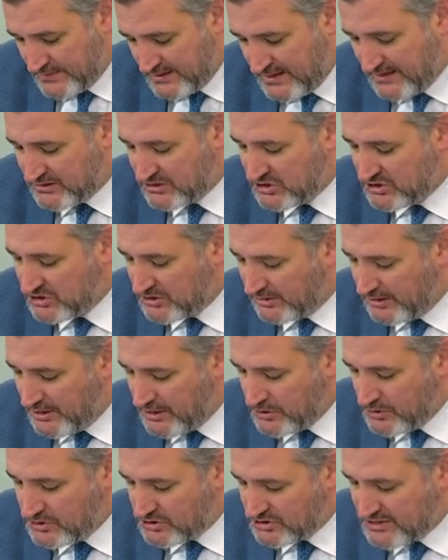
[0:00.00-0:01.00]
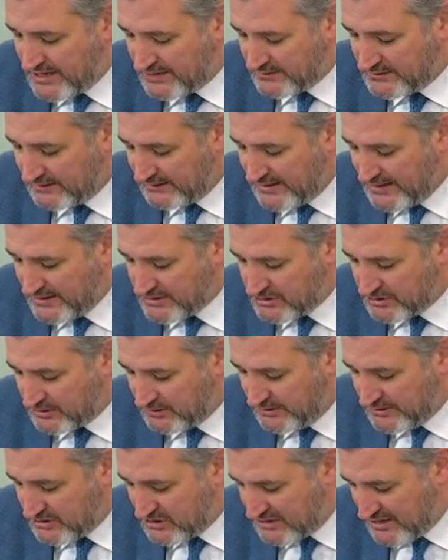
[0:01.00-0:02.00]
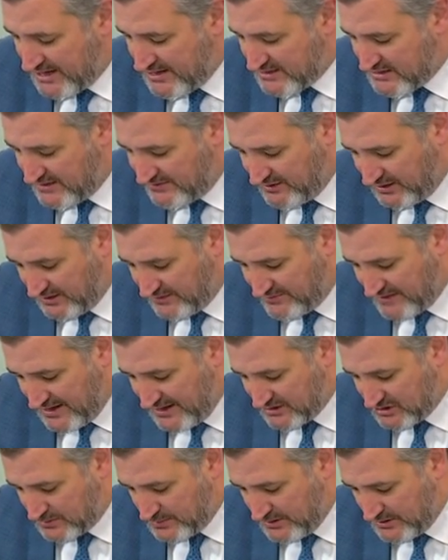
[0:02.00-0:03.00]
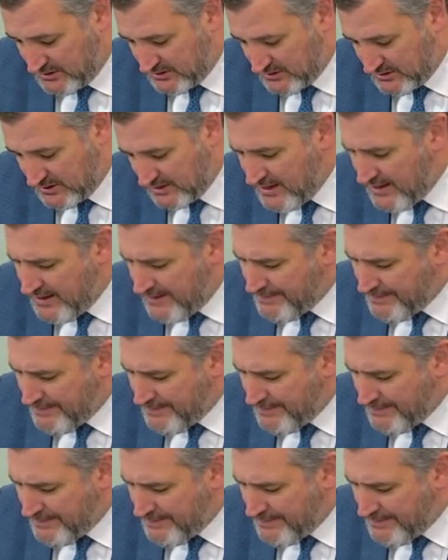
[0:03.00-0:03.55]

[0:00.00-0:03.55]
It slows technological and scientific advancements,